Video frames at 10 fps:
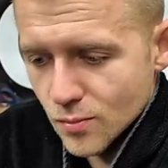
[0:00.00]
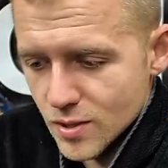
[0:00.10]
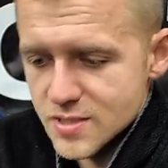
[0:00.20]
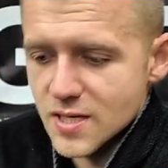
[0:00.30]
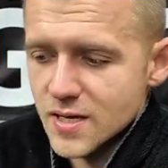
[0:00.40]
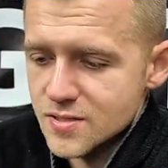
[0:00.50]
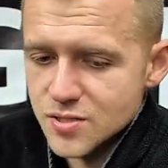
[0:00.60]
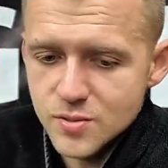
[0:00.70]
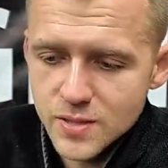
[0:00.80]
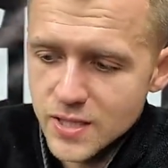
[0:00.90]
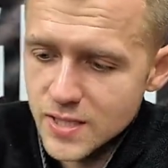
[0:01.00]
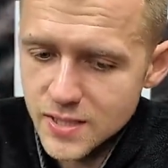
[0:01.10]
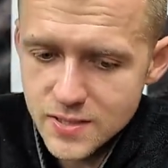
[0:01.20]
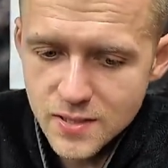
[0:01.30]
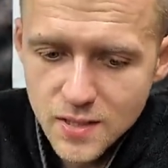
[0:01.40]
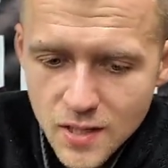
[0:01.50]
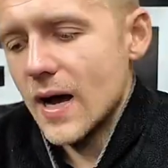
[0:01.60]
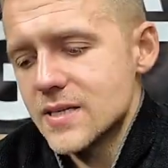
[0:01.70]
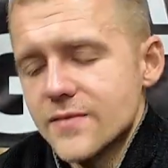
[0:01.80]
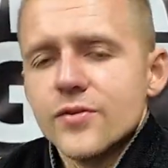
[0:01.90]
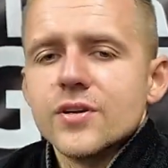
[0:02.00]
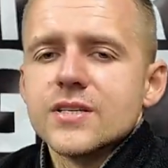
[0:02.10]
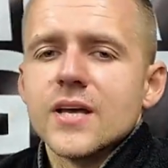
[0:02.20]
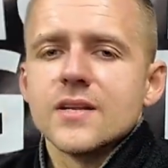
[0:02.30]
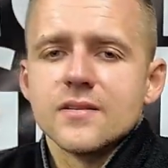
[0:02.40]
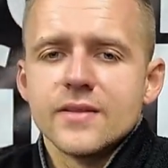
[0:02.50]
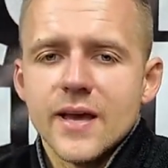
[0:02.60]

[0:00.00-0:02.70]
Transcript: What size do you need? As I've already said,